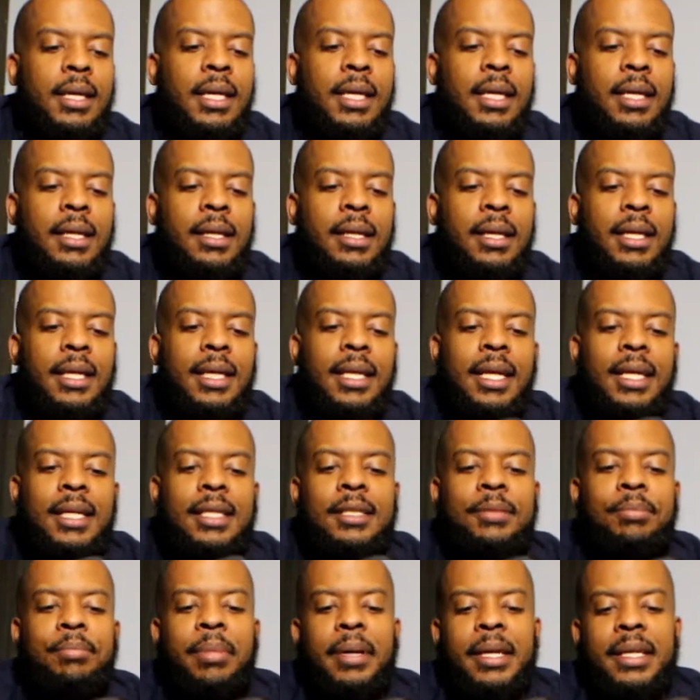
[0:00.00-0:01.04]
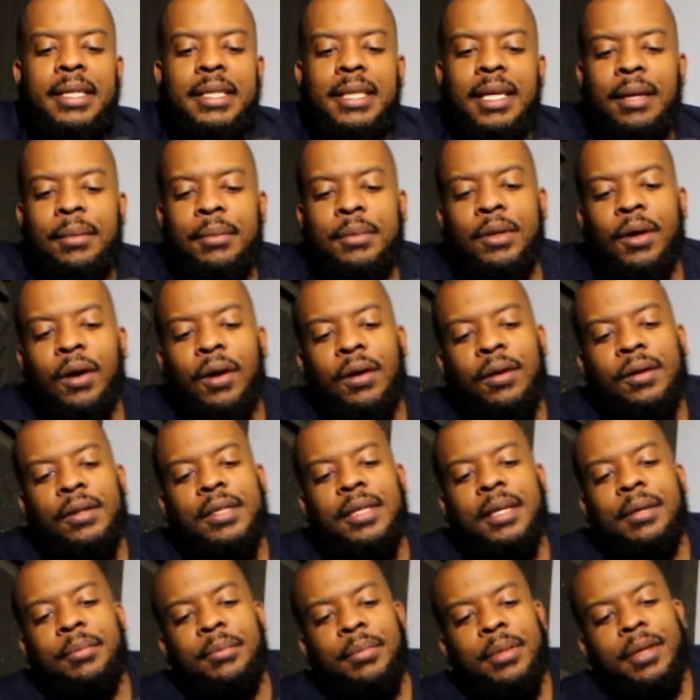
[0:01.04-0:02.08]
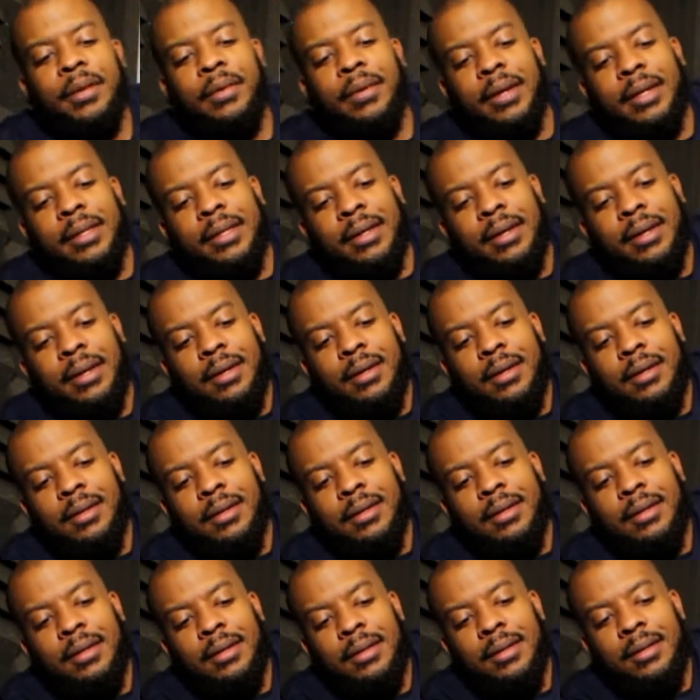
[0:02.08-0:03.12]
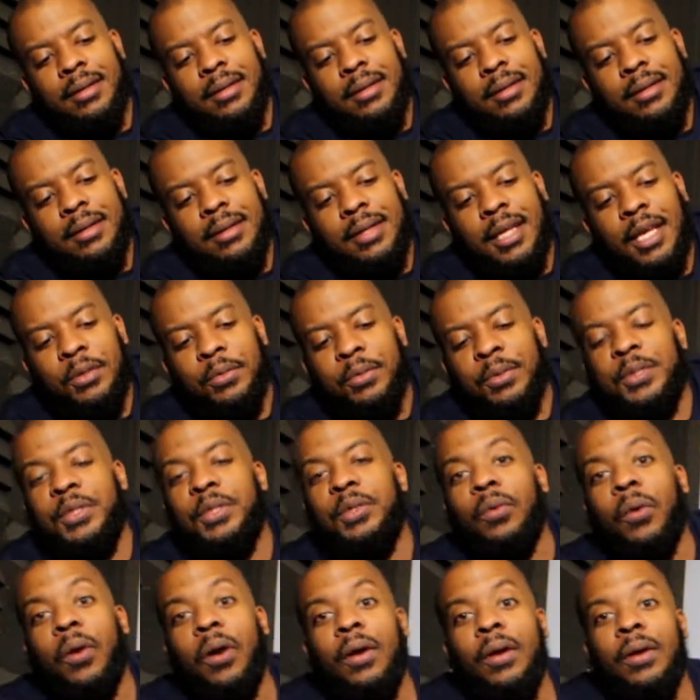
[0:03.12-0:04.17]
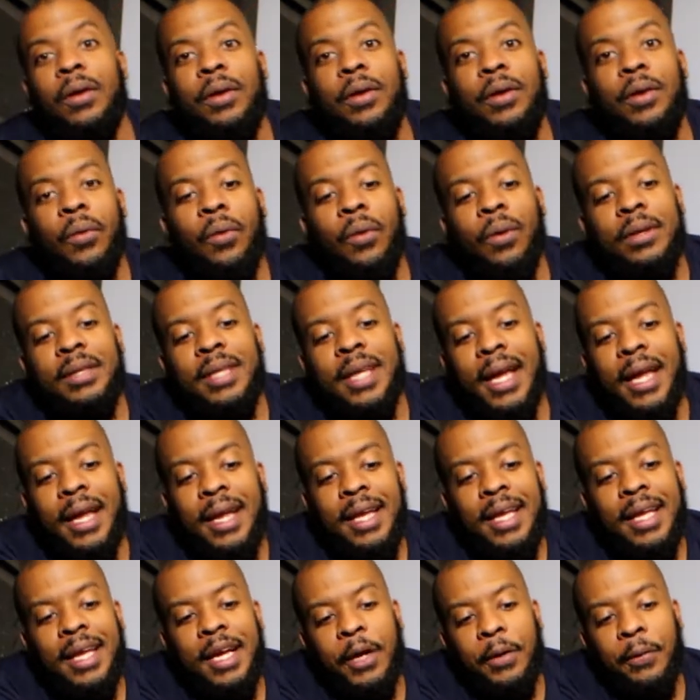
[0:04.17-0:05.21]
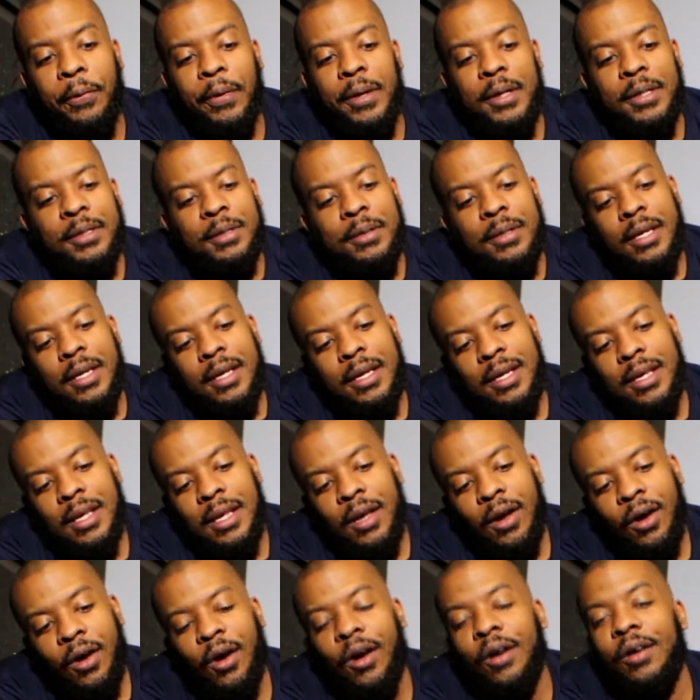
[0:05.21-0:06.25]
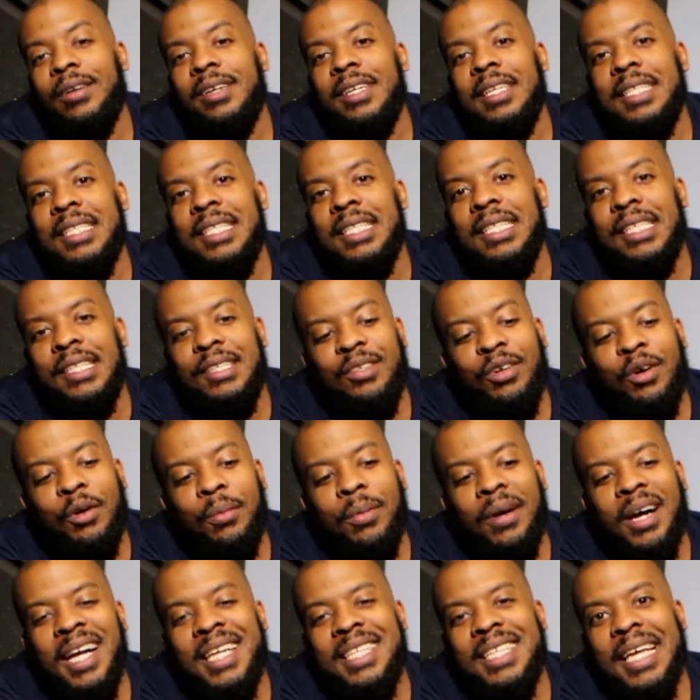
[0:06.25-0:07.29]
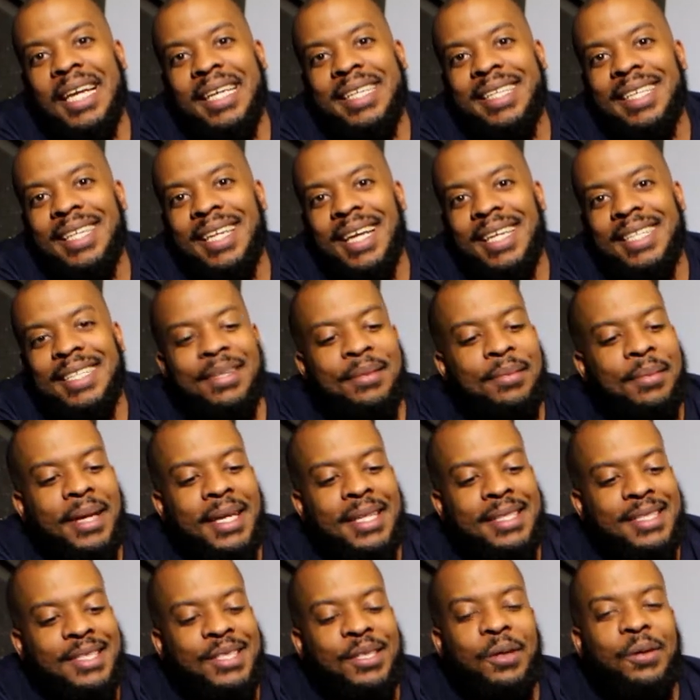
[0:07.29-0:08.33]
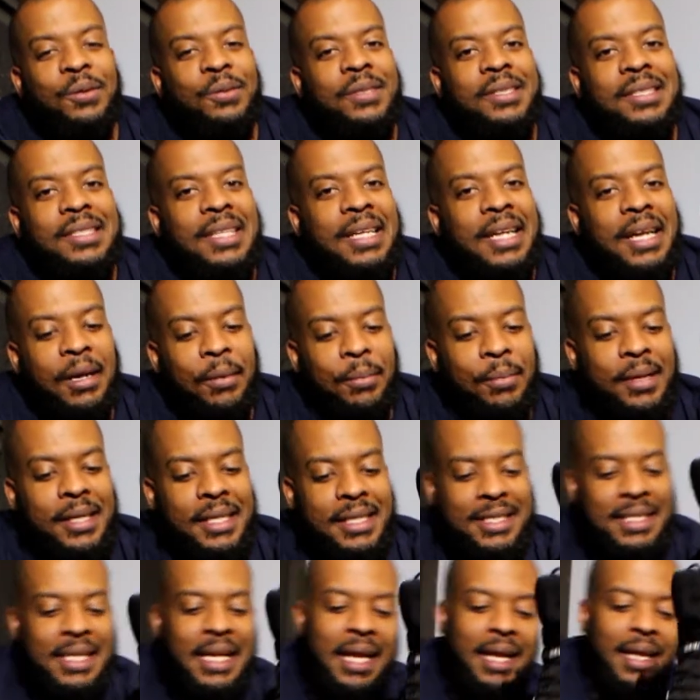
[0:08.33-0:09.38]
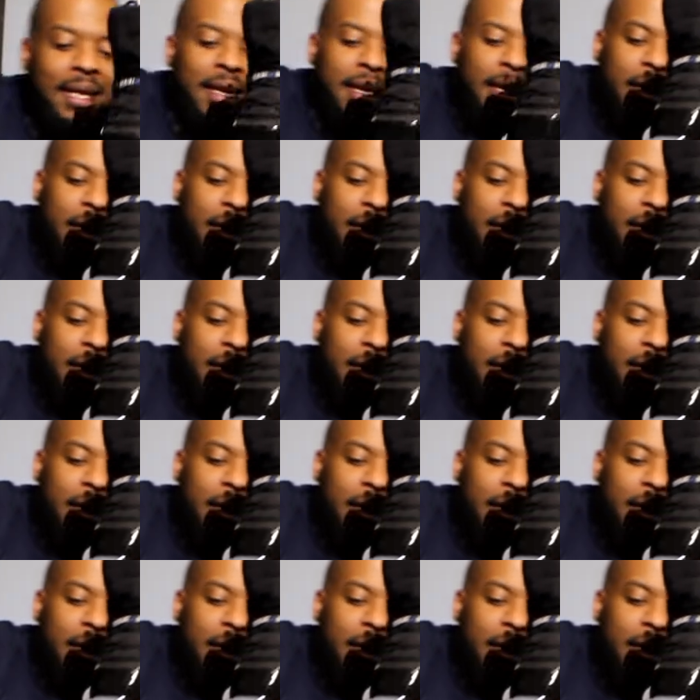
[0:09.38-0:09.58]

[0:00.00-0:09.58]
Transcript: And look at that, Space Jam's hard as can be right there. That's what you want. You want that crisp hardness in the toe box. Actually, like somebody's toes is in there, but it's not.